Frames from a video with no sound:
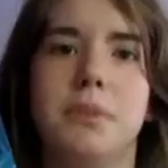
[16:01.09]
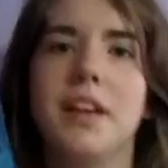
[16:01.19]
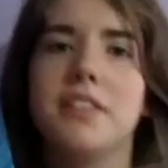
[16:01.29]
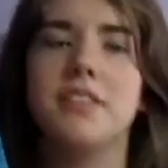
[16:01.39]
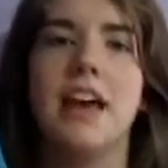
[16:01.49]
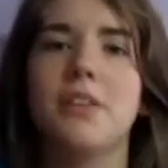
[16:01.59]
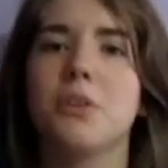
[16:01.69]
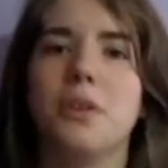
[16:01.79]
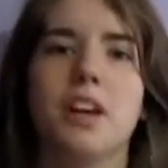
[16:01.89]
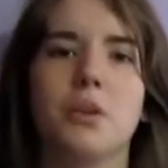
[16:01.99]
they're going on a
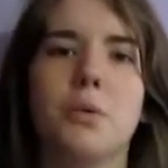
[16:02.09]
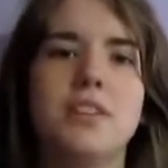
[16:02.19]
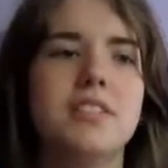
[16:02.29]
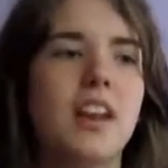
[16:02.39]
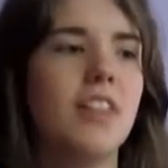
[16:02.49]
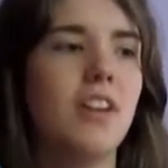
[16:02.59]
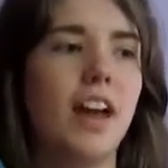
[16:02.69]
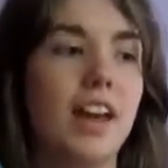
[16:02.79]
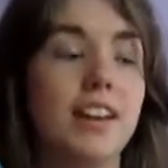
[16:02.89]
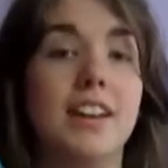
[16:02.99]
quest together and it's
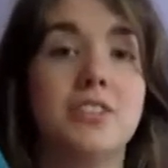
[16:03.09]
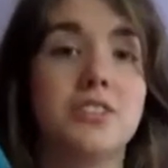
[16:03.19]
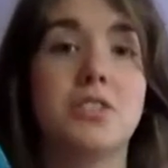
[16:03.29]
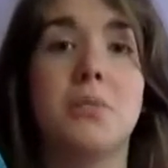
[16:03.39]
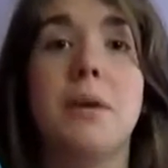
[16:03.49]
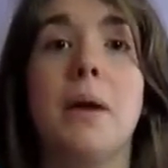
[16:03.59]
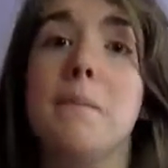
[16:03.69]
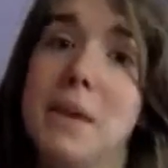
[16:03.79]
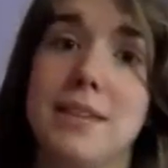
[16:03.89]
just going to be amazing.